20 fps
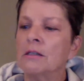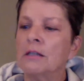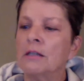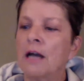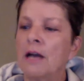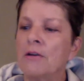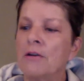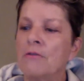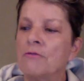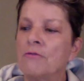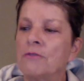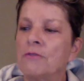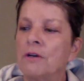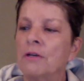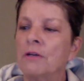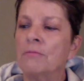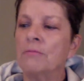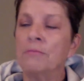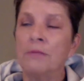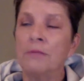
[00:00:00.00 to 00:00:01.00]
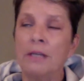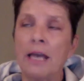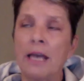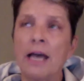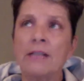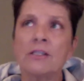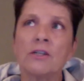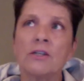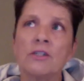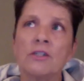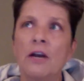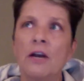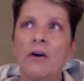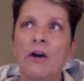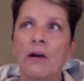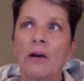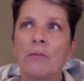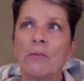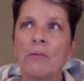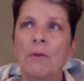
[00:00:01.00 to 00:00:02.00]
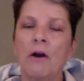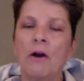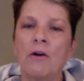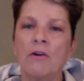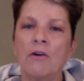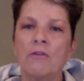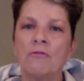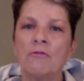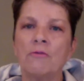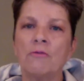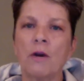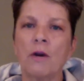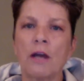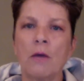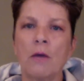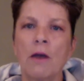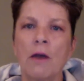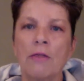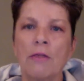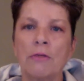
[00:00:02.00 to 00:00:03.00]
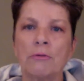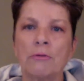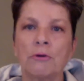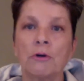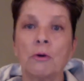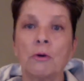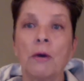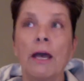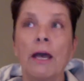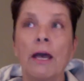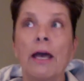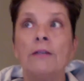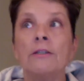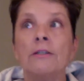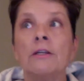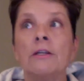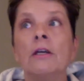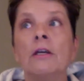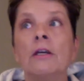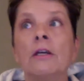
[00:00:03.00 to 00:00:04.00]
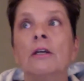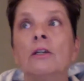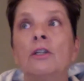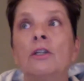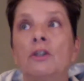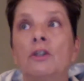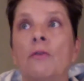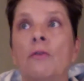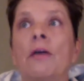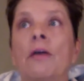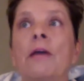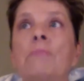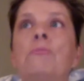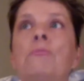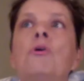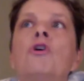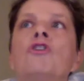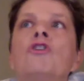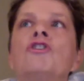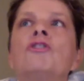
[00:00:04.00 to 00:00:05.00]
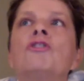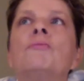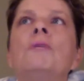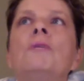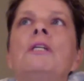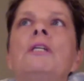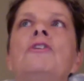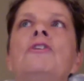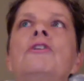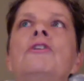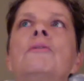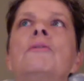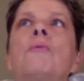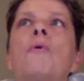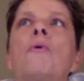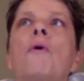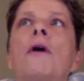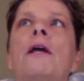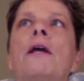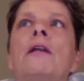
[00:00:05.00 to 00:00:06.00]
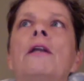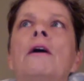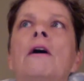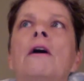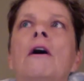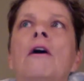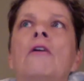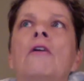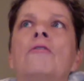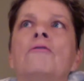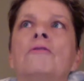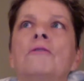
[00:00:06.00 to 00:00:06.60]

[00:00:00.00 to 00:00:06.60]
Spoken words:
kind of the esoteric part of what I went through, and you know, they pushed me to the point of